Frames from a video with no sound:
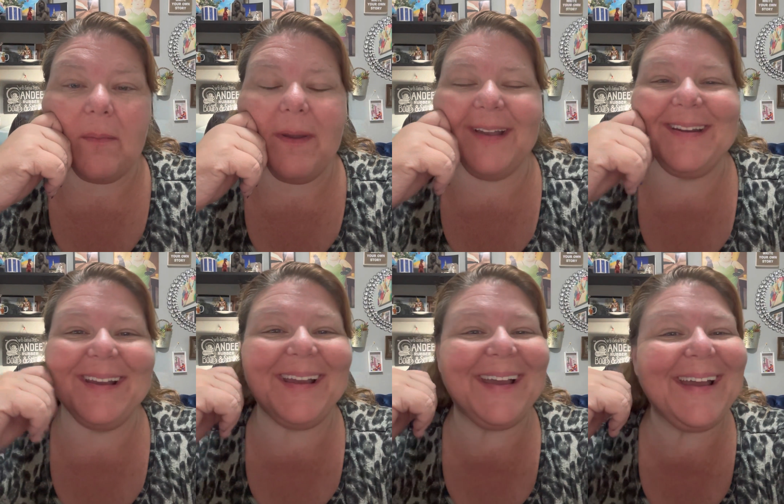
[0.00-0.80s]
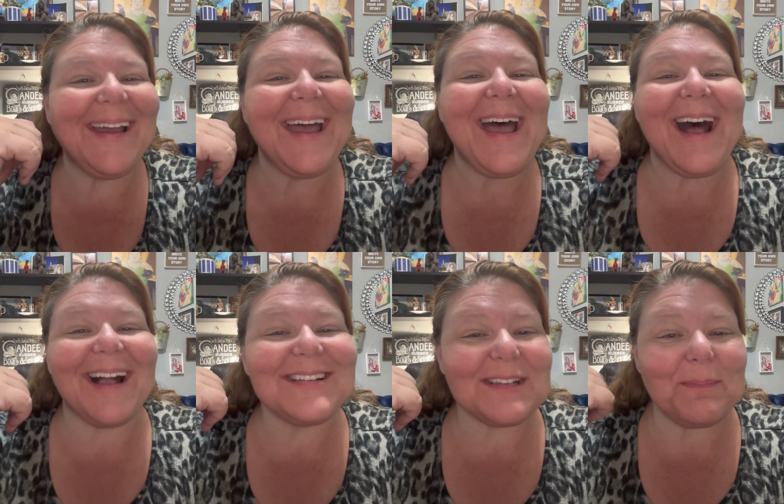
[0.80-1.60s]
but
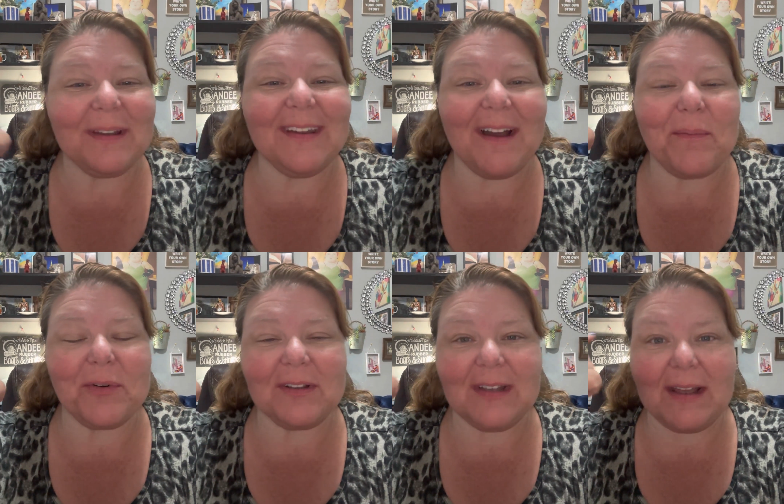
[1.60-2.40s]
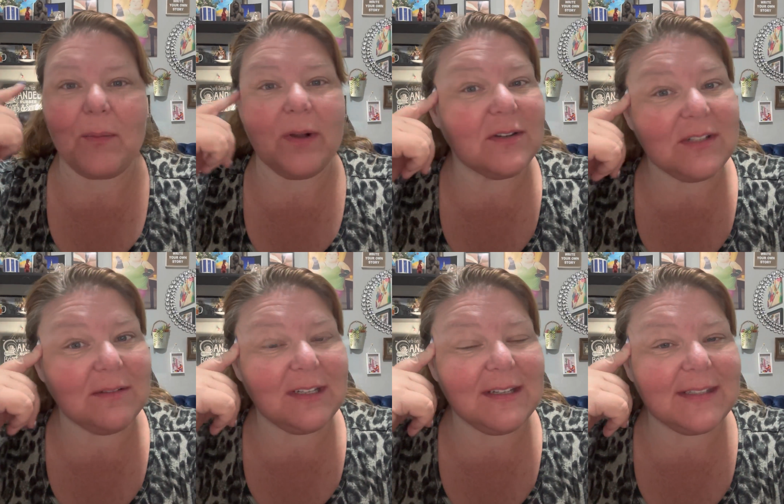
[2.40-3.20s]
I sleep a lot more than I want to
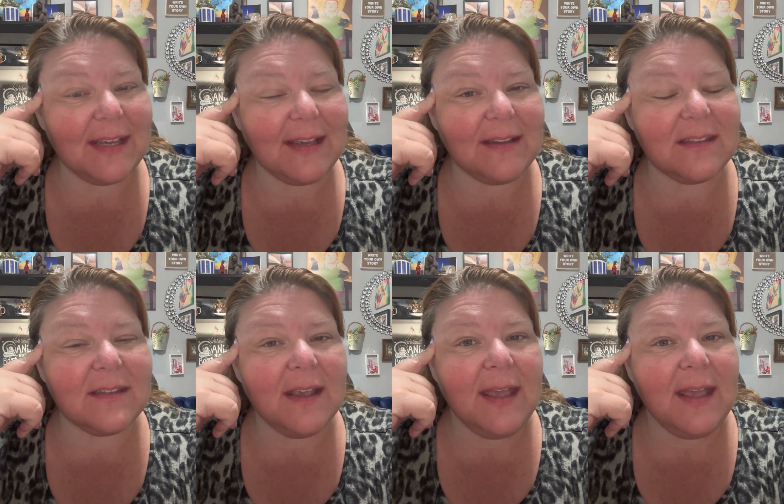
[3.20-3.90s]
these days.